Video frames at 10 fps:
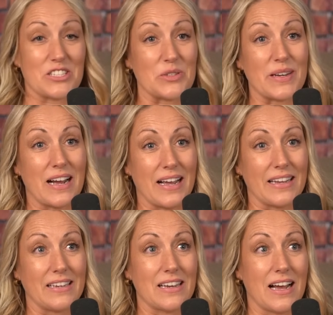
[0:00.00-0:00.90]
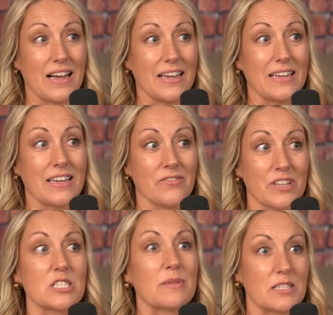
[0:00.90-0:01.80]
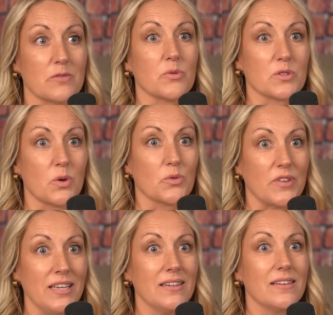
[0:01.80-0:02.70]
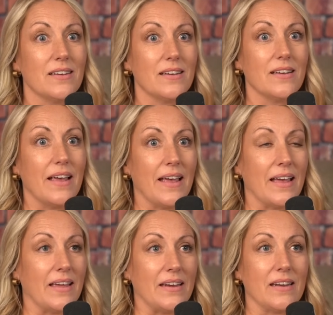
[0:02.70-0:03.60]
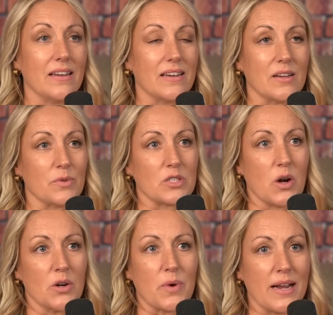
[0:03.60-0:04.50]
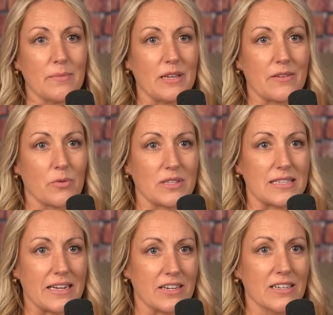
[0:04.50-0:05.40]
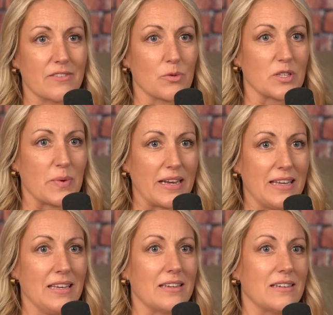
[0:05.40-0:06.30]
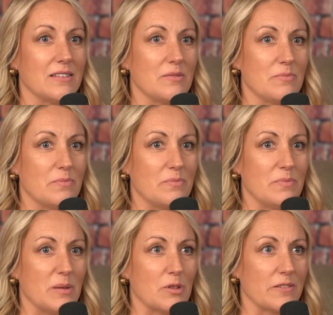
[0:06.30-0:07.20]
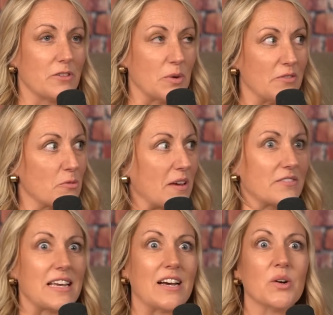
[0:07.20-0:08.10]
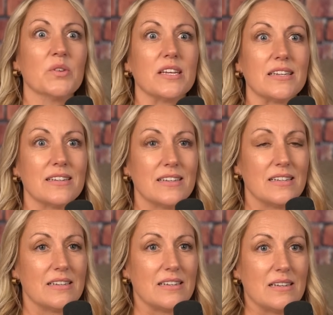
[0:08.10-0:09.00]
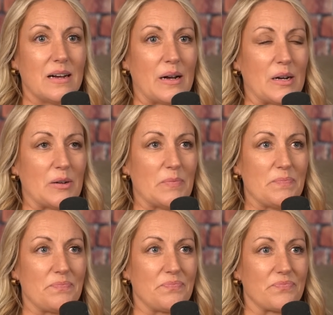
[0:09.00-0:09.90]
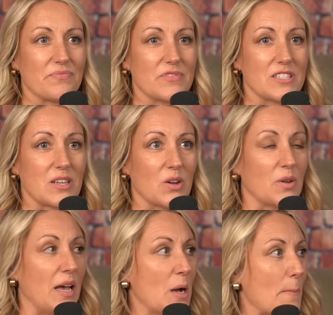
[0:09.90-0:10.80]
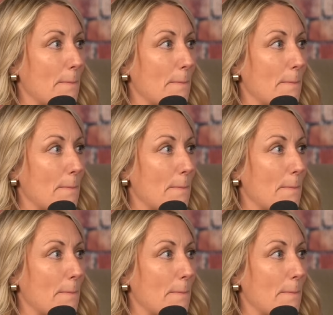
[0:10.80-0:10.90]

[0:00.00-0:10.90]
listen to it. I mm -hmm. I convinced myself it was cold feet and it was hard, right? I mean, everyone's there and everyone's waiting and people yeah. have flown in from out of town and um yeah so yeah